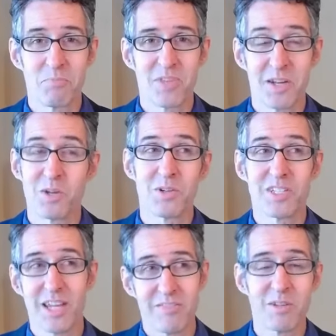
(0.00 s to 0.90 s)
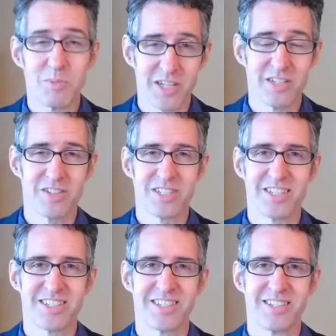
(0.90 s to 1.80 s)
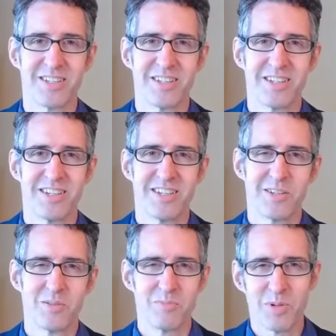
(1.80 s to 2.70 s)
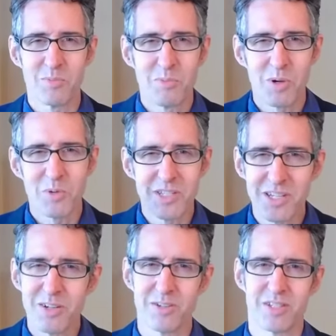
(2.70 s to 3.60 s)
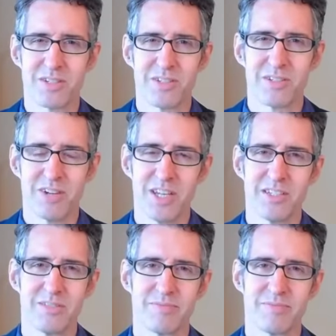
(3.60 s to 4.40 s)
And of course everybody knows this. But but we don't, right?